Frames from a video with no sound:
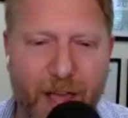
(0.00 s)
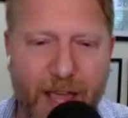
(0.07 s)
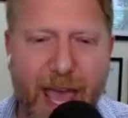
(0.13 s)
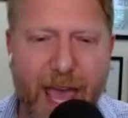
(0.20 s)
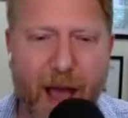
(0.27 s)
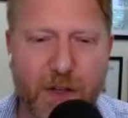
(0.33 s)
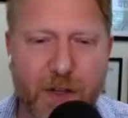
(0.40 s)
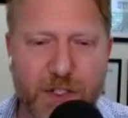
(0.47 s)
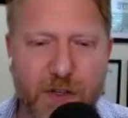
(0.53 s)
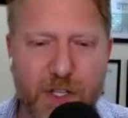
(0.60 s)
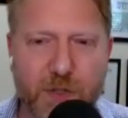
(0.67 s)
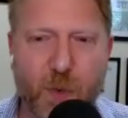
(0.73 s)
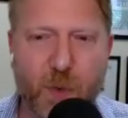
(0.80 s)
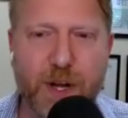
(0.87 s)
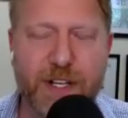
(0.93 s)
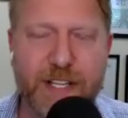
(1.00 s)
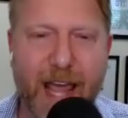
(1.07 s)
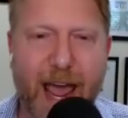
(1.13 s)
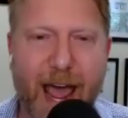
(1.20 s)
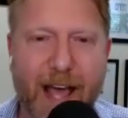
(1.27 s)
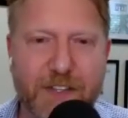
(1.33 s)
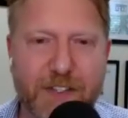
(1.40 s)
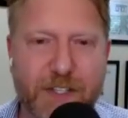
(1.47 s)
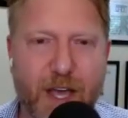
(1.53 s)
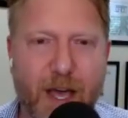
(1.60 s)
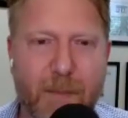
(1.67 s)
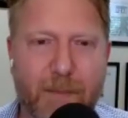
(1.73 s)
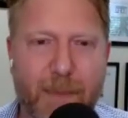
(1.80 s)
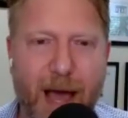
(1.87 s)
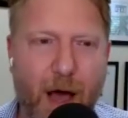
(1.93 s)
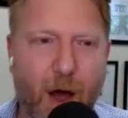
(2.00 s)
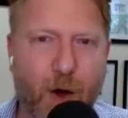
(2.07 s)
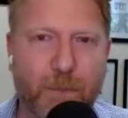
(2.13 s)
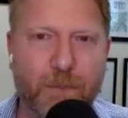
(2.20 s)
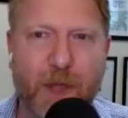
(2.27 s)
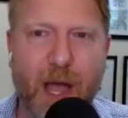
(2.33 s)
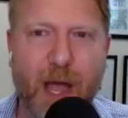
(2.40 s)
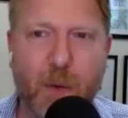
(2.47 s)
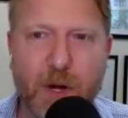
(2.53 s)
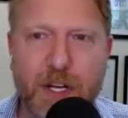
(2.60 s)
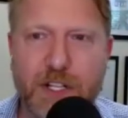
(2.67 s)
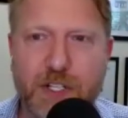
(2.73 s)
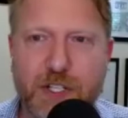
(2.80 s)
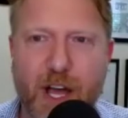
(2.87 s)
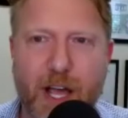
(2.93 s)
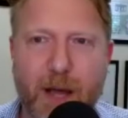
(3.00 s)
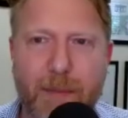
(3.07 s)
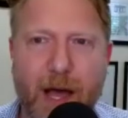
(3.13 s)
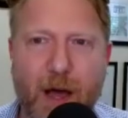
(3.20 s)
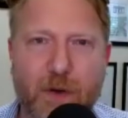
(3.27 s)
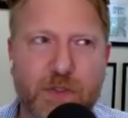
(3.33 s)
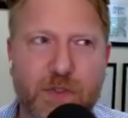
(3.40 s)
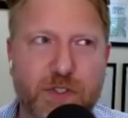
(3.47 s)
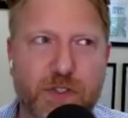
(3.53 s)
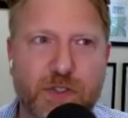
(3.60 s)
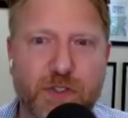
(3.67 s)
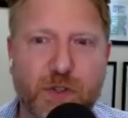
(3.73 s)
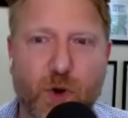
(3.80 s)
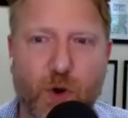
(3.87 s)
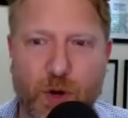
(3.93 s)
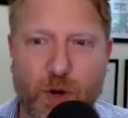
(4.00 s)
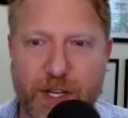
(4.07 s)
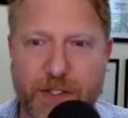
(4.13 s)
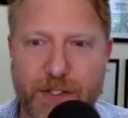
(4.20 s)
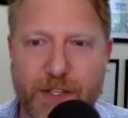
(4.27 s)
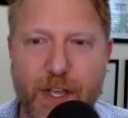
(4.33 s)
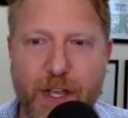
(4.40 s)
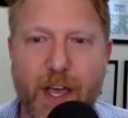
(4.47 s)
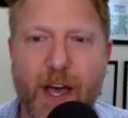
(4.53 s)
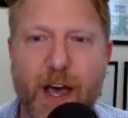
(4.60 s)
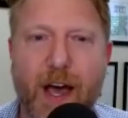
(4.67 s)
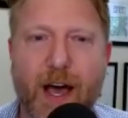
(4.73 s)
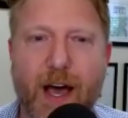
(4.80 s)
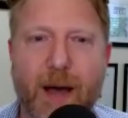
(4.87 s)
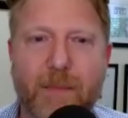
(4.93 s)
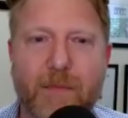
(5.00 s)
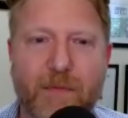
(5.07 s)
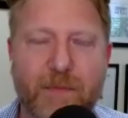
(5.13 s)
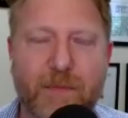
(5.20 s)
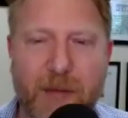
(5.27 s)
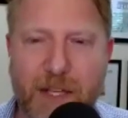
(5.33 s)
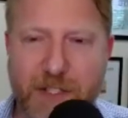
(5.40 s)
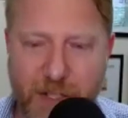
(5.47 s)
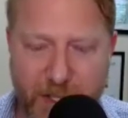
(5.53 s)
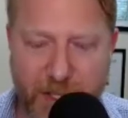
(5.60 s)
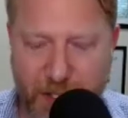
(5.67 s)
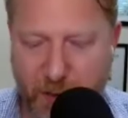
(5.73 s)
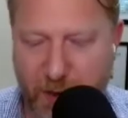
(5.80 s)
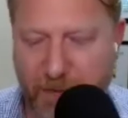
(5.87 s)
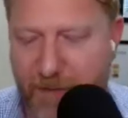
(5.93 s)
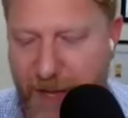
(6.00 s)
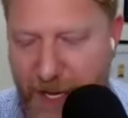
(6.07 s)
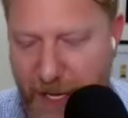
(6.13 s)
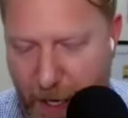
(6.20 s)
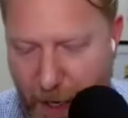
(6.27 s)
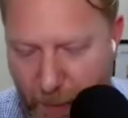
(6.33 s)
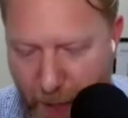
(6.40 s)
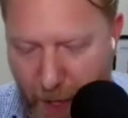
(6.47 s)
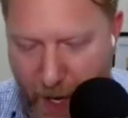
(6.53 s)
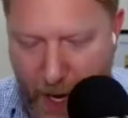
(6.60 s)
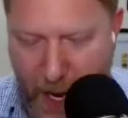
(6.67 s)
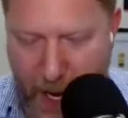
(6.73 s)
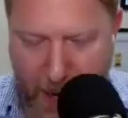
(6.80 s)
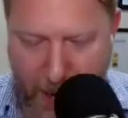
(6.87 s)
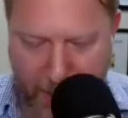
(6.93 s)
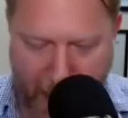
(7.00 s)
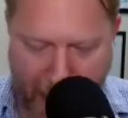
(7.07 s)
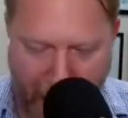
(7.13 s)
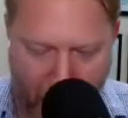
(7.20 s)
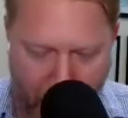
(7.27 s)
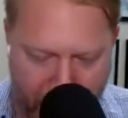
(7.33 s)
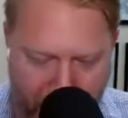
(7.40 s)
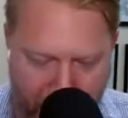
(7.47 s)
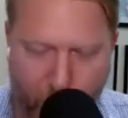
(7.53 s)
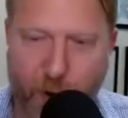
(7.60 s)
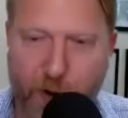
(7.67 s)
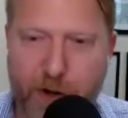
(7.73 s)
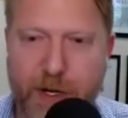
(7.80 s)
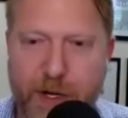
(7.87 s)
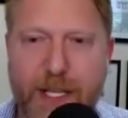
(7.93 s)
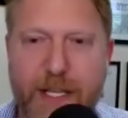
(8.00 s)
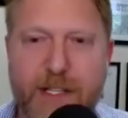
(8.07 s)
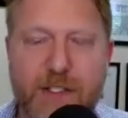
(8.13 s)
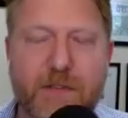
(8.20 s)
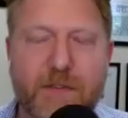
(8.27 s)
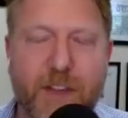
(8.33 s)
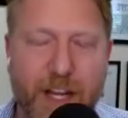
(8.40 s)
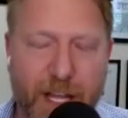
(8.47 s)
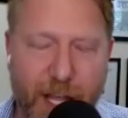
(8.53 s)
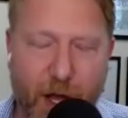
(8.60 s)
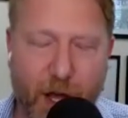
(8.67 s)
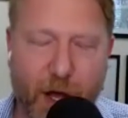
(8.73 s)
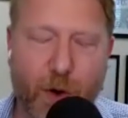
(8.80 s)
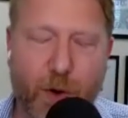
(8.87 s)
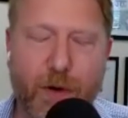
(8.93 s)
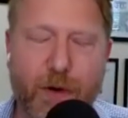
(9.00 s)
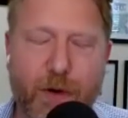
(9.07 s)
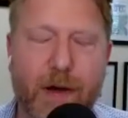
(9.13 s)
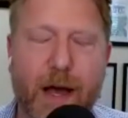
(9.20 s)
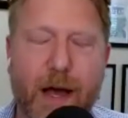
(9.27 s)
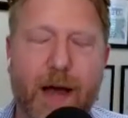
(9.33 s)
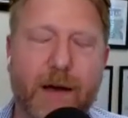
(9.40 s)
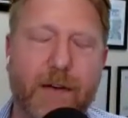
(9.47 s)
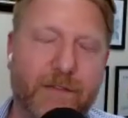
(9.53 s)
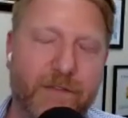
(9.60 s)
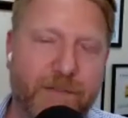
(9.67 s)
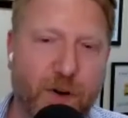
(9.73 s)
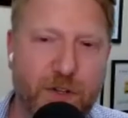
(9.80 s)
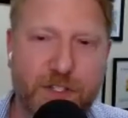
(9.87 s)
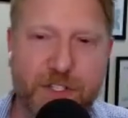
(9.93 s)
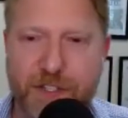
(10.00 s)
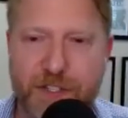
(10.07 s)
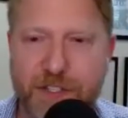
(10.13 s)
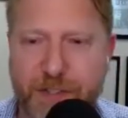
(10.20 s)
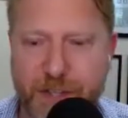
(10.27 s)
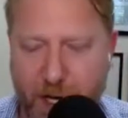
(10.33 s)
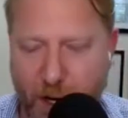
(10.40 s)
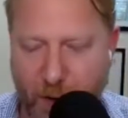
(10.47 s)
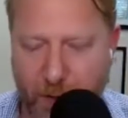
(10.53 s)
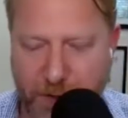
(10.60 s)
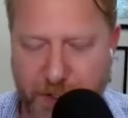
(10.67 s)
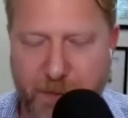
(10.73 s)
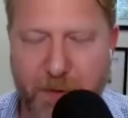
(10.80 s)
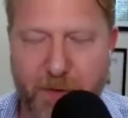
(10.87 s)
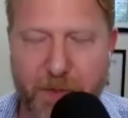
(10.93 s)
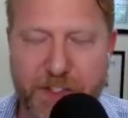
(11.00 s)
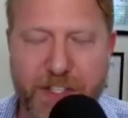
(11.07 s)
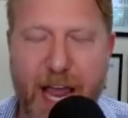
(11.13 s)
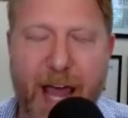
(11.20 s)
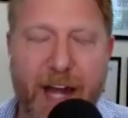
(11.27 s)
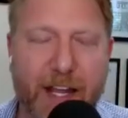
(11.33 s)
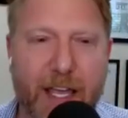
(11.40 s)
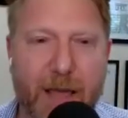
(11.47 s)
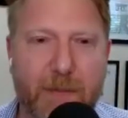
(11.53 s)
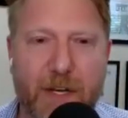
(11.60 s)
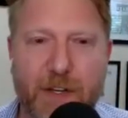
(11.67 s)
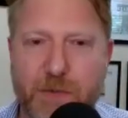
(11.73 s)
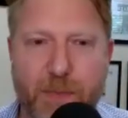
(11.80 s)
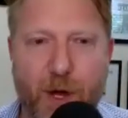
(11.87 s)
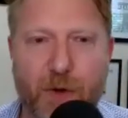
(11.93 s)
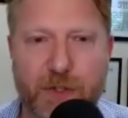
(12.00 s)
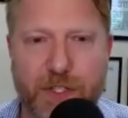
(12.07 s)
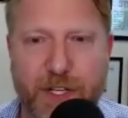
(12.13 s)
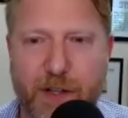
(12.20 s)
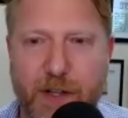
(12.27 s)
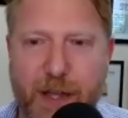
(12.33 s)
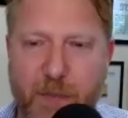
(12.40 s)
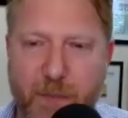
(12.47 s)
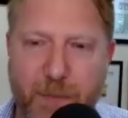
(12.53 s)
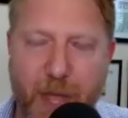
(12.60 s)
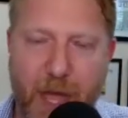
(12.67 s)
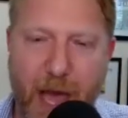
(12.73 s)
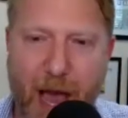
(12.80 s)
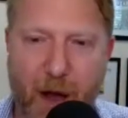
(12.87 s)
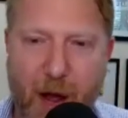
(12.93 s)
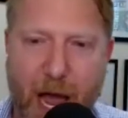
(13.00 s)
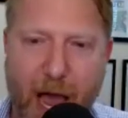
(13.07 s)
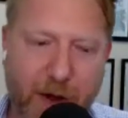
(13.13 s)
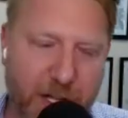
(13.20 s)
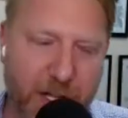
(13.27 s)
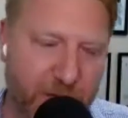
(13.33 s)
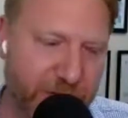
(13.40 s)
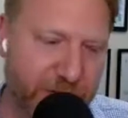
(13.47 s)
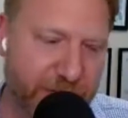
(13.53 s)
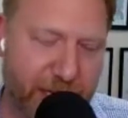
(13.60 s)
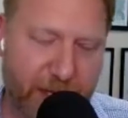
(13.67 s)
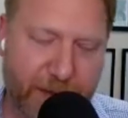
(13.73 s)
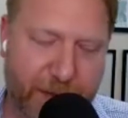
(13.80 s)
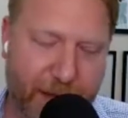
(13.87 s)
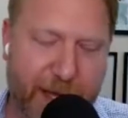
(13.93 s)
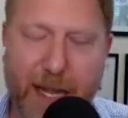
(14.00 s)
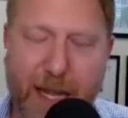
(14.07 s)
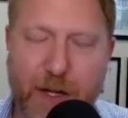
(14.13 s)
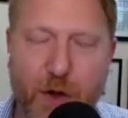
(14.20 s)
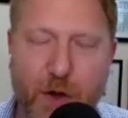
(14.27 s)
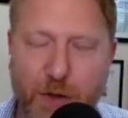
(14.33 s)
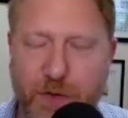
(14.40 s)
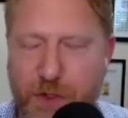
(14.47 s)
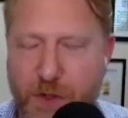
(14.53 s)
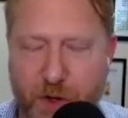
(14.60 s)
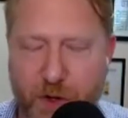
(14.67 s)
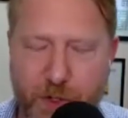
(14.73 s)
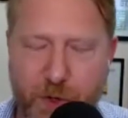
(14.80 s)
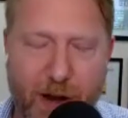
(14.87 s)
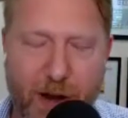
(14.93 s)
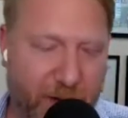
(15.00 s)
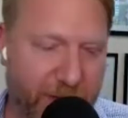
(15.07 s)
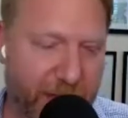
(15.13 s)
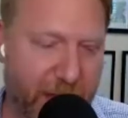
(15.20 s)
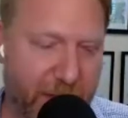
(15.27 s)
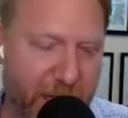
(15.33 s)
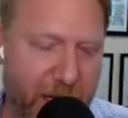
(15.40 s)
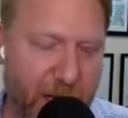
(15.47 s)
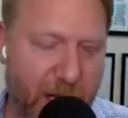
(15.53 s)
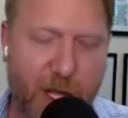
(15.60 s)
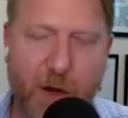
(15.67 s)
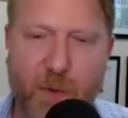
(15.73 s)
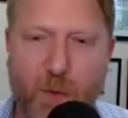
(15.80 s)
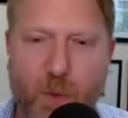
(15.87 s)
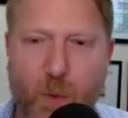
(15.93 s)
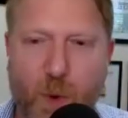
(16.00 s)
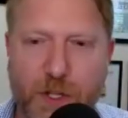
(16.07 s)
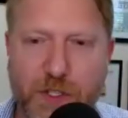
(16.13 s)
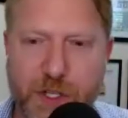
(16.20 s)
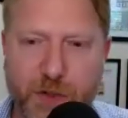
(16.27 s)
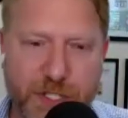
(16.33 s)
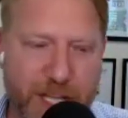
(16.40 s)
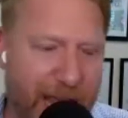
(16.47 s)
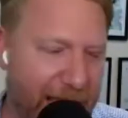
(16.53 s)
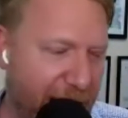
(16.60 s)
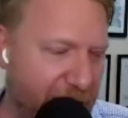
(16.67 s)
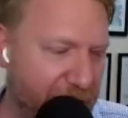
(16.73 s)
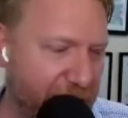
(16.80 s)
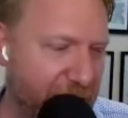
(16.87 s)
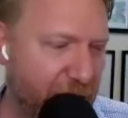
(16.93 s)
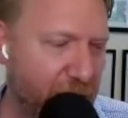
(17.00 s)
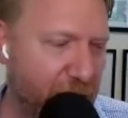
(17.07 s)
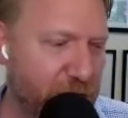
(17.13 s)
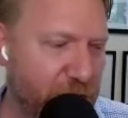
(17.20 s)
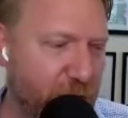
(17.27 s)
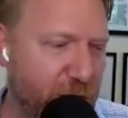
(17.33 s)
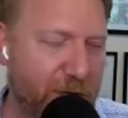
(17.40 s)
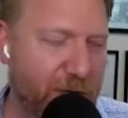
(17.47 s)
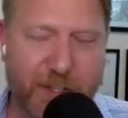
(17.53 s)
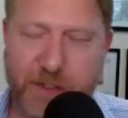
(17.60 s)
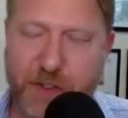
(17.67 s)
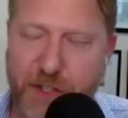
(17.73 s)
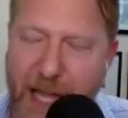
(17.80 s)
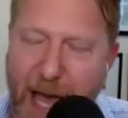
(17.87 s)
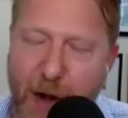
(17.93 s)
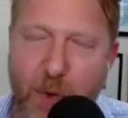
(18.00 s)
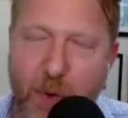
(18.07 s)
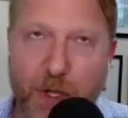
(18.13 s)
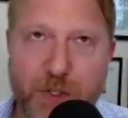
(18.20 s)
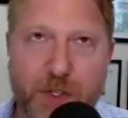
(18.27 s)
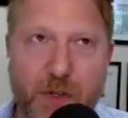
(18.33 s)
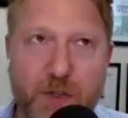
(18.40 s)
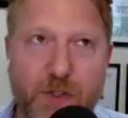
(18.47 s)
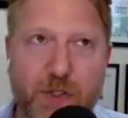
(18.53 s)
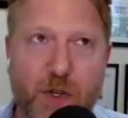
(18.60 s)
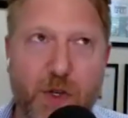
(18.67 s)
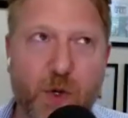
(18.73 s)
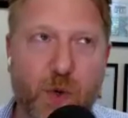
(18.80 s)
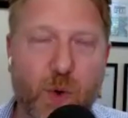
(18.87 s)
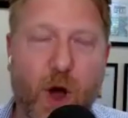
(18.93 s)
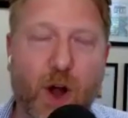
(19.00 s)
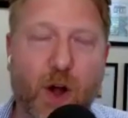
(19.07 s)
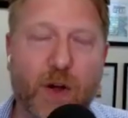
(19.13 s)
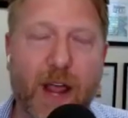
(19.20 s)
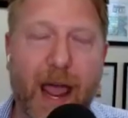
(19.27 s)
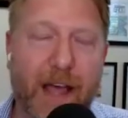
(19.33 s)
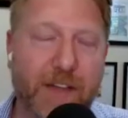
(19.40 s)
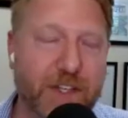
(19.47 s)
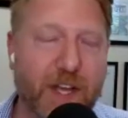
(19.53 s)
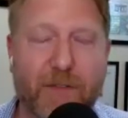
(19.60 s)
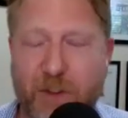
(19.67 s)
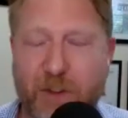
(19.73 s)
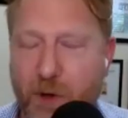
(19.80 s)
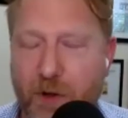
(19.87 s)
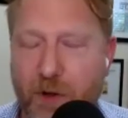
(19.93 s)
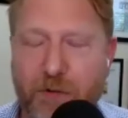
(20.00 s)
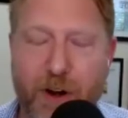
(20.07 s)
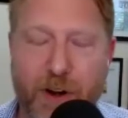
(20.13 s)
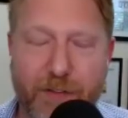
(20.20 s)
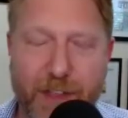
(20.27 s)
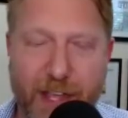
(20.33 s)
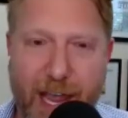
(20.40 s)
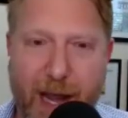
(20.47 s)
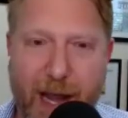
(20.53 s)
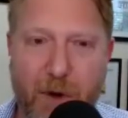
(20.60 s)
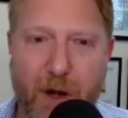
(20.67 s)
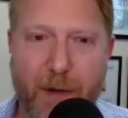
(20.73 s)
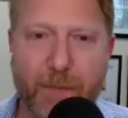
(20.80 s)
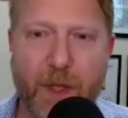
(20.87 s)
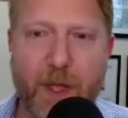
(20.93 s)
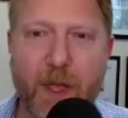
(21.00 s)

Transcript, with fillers: Yeah, I also just wanted to ask about. I wanted to talk about stories, um, mm-hmm. basically doing video. Um, how important is video uh, versus you know some of the static image posting like how, how do you see and i know you sort of do everything but what's your take on video do because there's a lot of realtors who aren't as comfortable in front of the camera